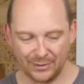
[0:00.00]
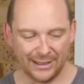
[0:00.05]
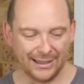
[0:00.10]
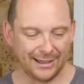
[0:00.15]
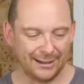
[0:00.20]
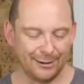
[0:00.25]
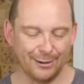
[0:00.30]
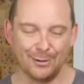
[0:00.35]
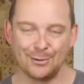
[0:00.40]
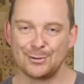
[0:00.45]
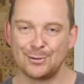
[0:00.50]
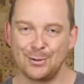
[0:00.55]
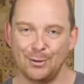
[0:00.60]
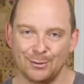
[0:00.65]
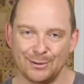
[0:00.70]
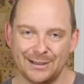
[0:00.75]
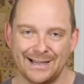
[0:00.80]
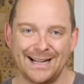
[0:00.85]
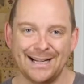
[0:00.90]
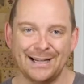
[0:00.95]
close
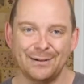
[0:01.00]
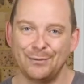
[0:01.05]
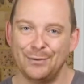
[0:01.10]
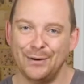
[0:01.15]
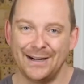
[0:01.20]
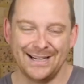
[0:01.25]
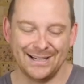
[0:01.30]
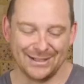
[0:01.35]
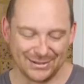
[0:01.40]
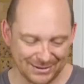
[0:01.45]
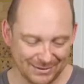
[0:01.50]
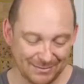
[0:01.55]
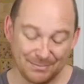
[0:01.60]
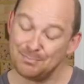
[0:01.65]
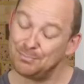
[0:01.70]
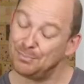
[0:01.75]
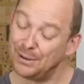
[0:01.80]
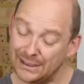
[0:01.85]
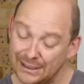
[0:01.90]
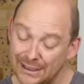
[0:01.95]
call to get it finished.
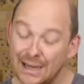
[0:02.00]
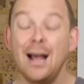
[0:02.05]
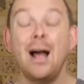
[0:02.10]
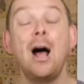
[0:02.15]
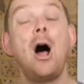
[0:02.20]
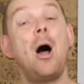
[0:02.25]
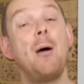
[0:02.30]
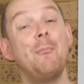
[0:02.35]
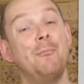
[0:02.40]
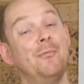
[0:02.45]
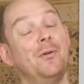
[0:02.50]
But I'm